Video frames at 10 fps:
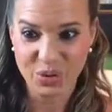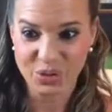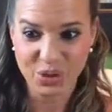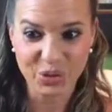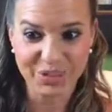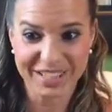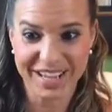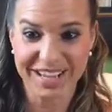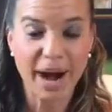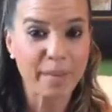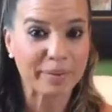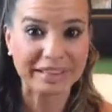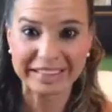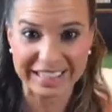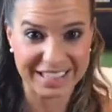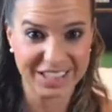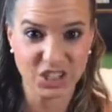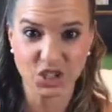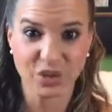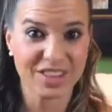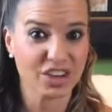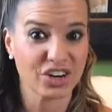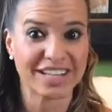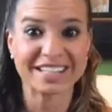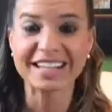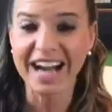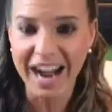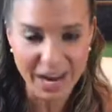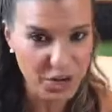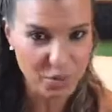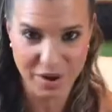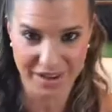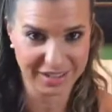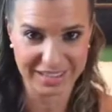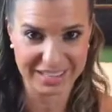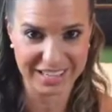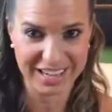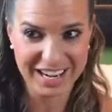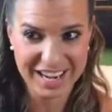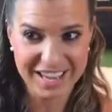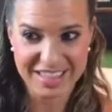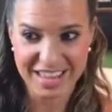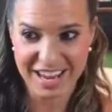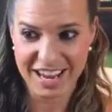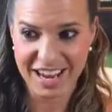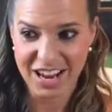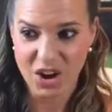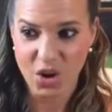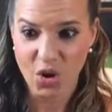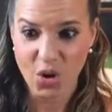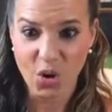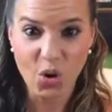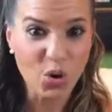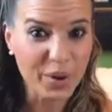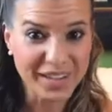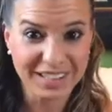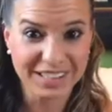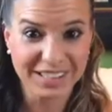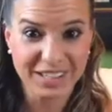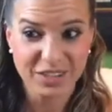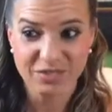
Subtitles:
Those girls that complained during their entire pregnancy. They always